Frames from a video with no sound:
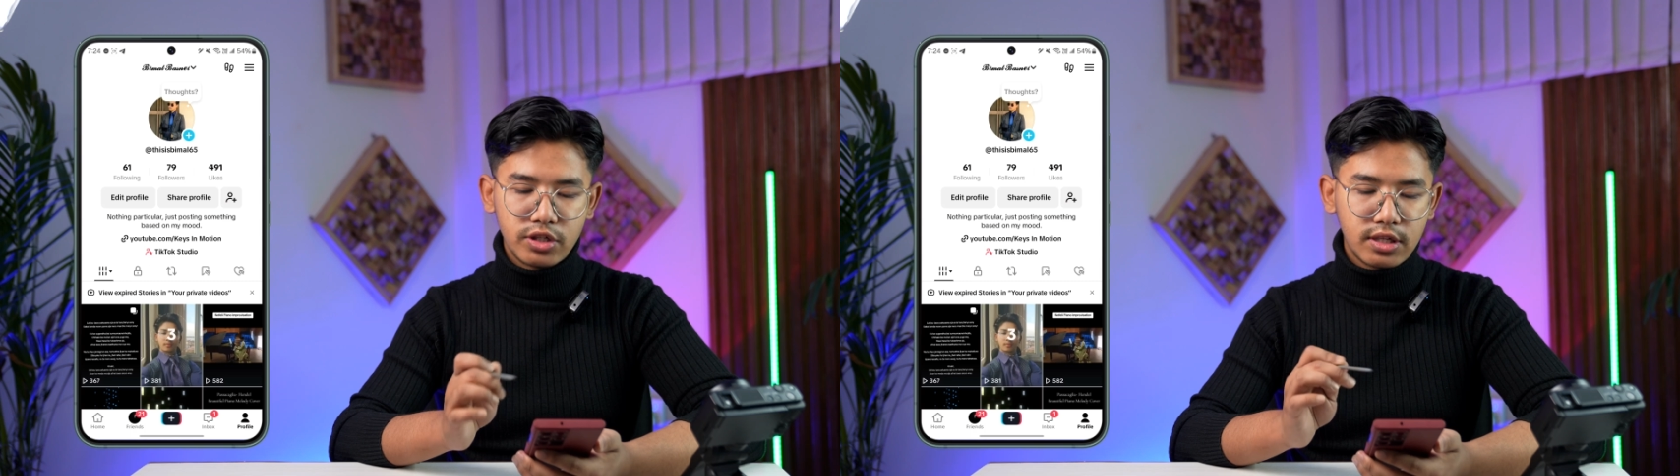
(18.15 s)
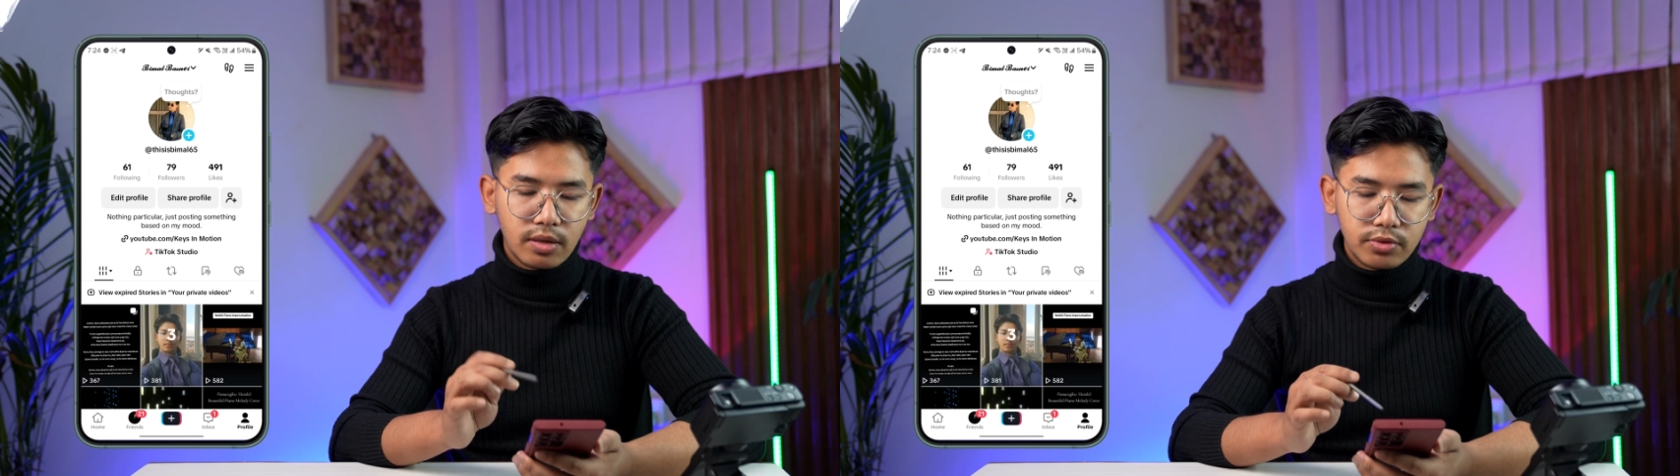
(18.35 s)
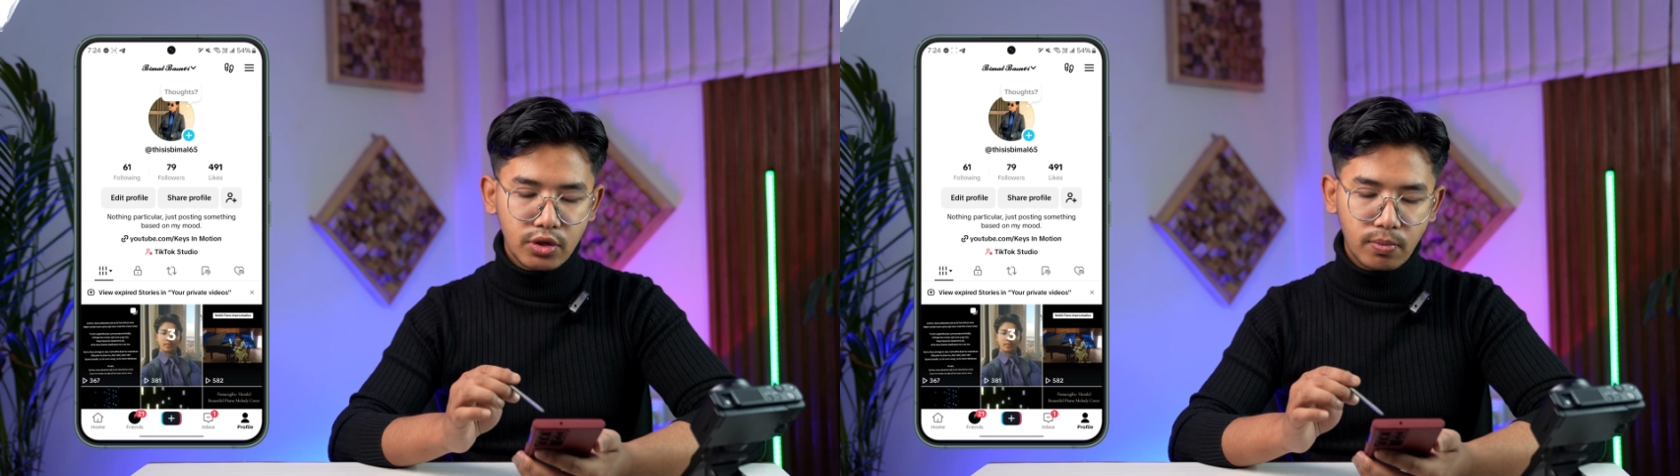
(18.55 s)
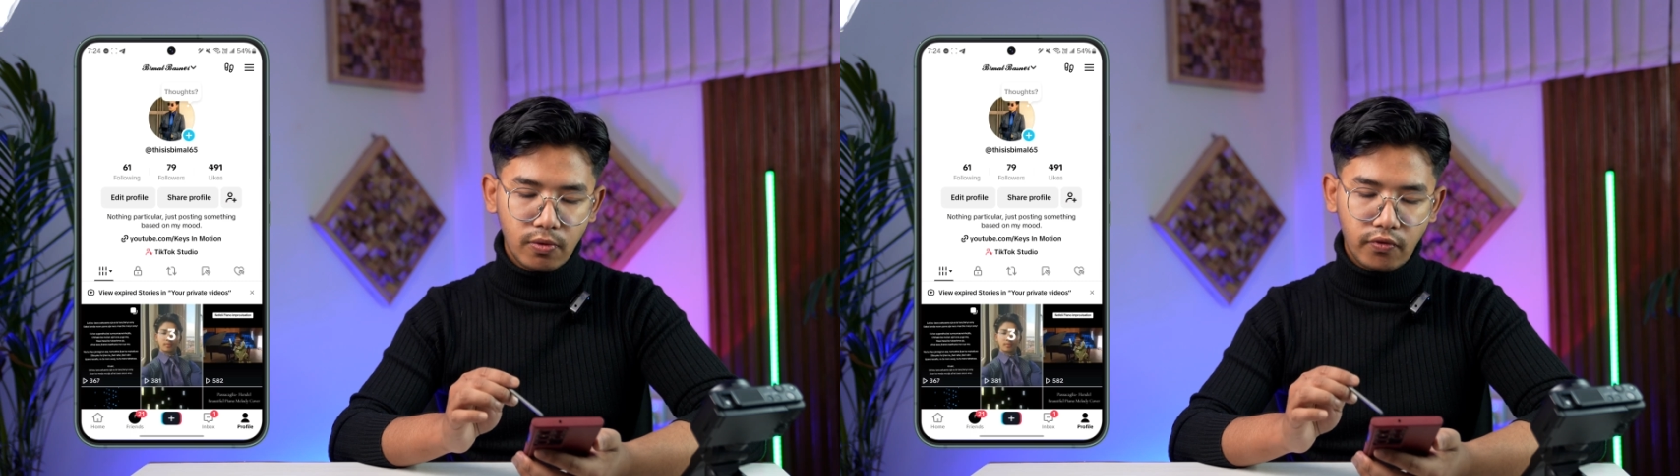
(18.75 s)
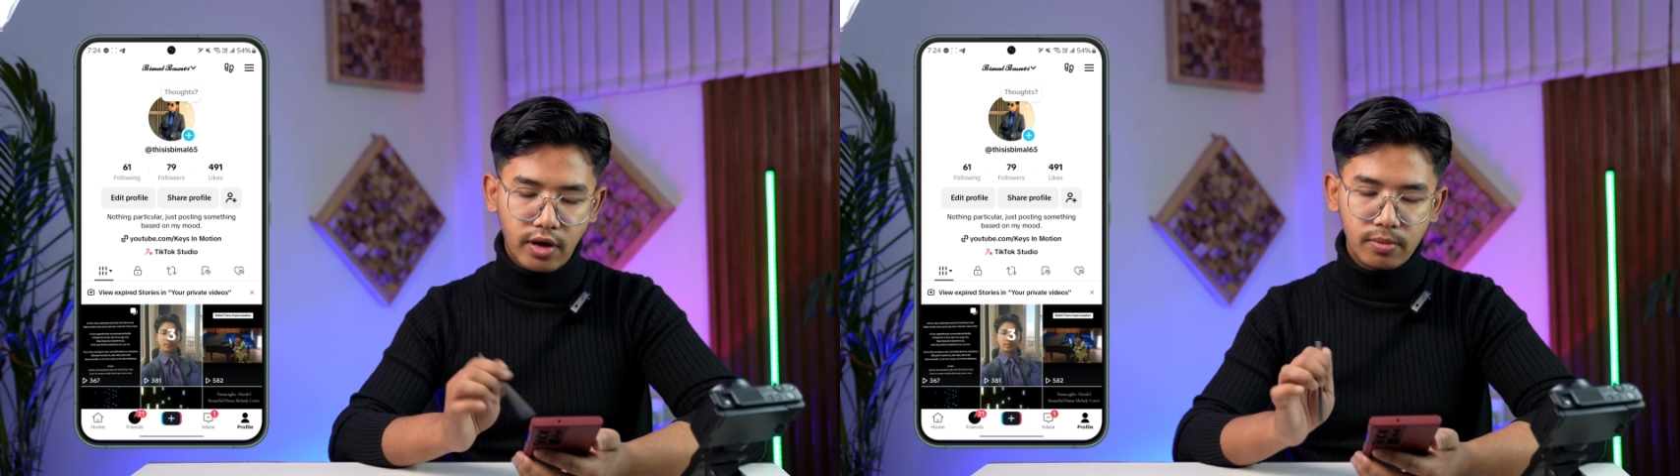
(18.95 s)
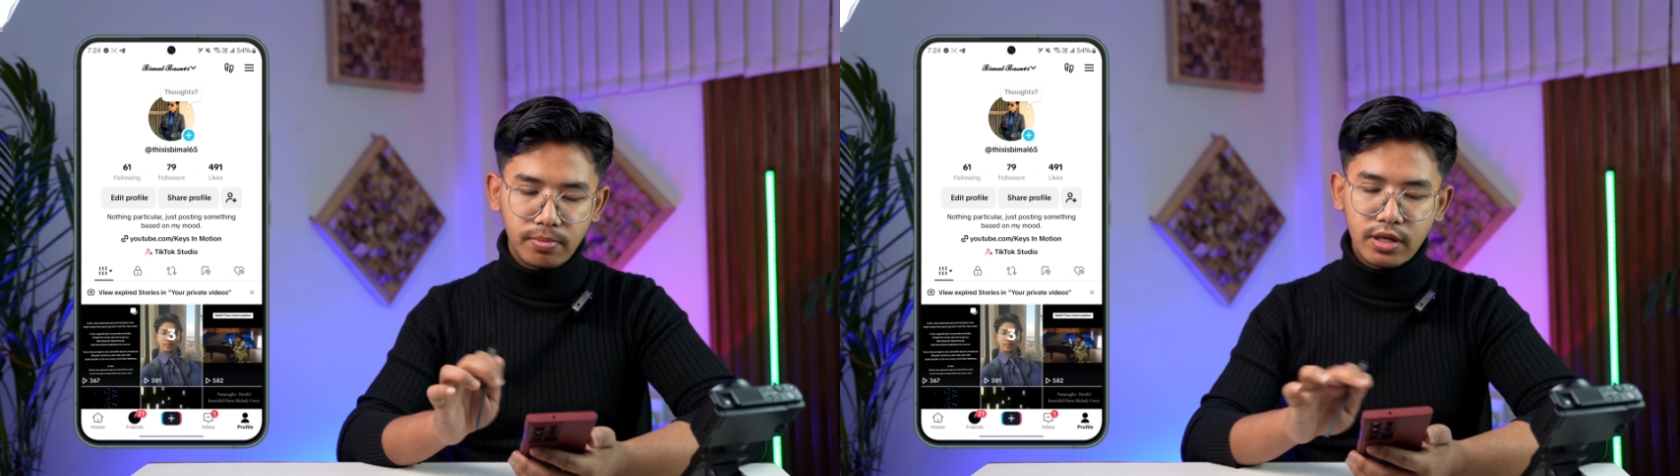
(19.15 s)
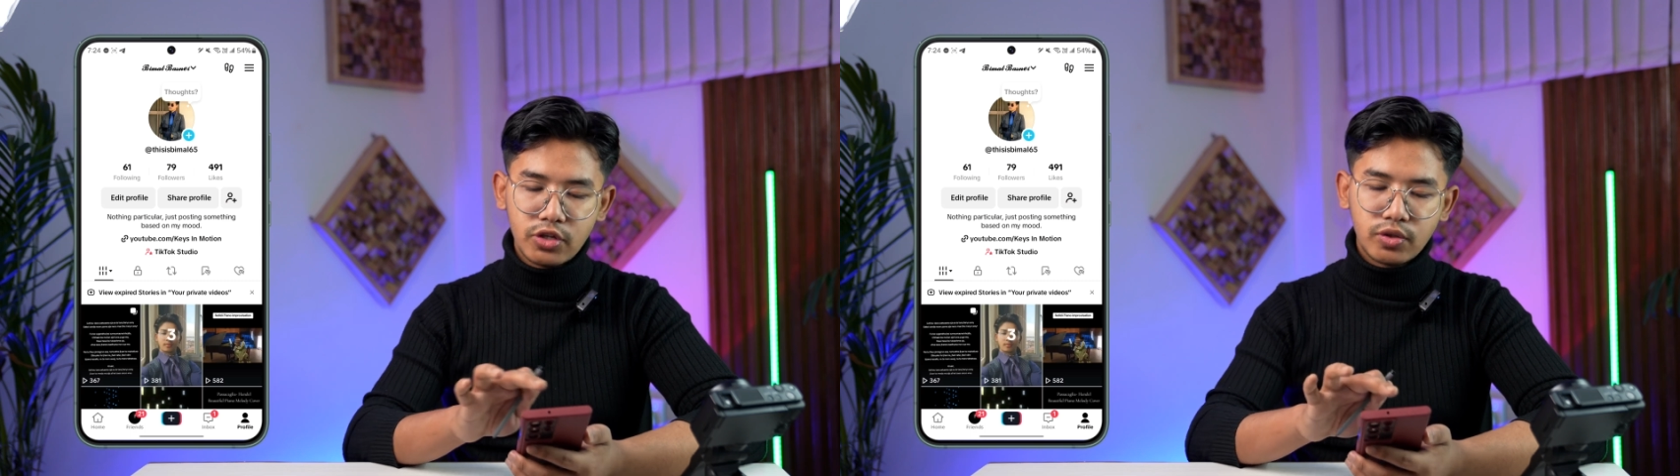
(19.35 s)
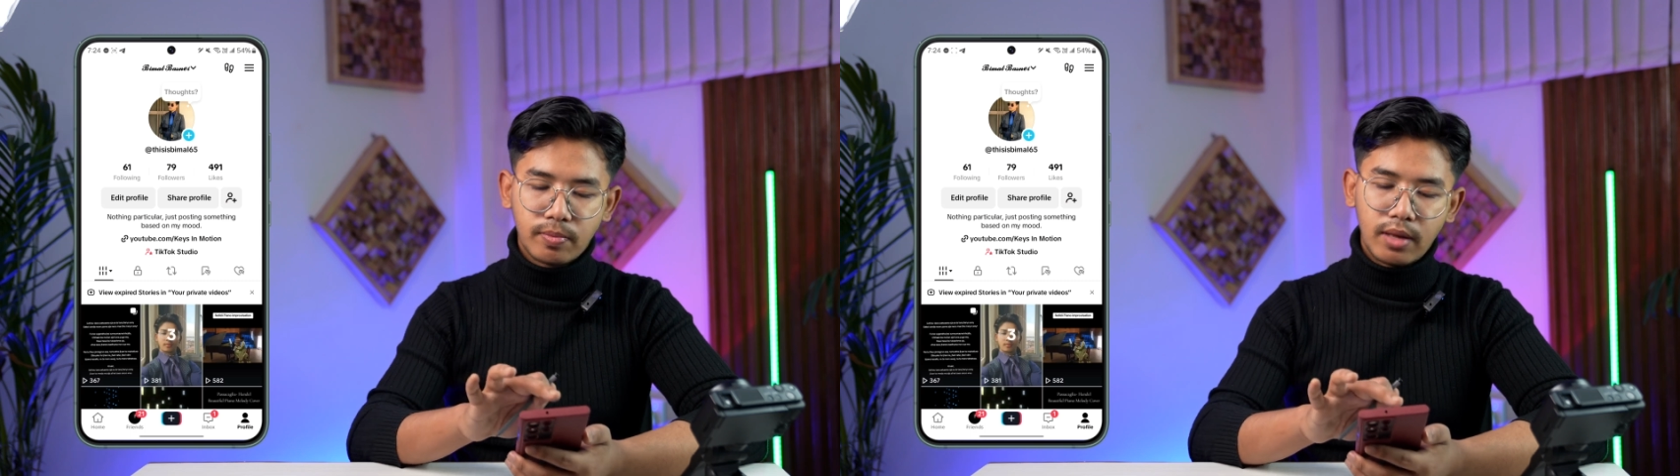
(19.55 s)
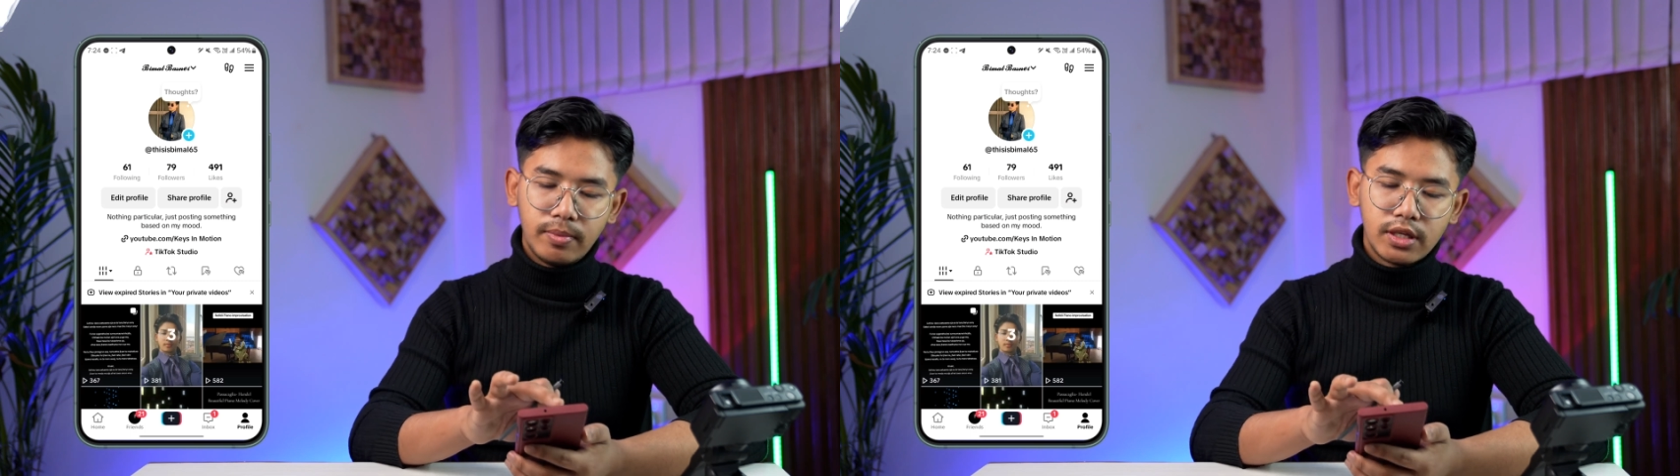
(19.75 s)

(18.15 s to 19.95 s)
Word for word: just come to your profile page by